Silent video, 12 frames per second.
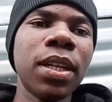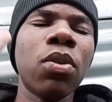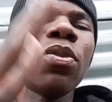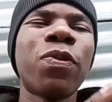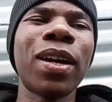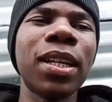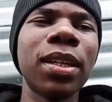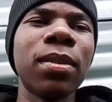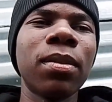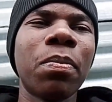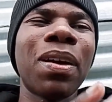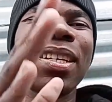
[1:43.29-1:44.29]
Not funny,
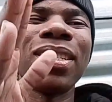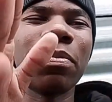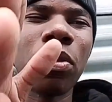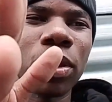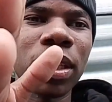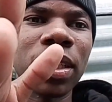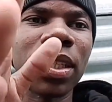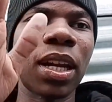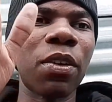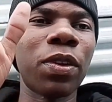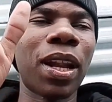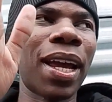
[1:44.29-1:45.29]
but it's important,
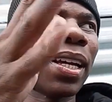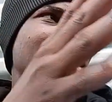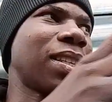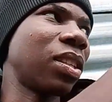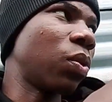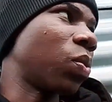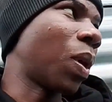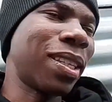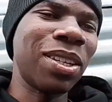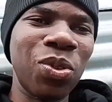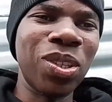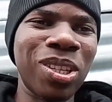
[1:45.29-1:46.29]
and I feel like it's the reason why I
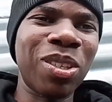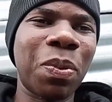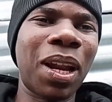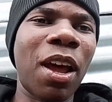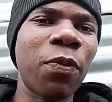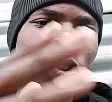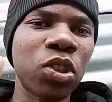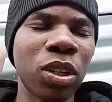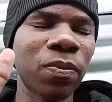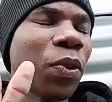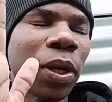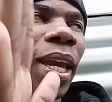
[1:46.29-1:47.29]
did research, but I feel like,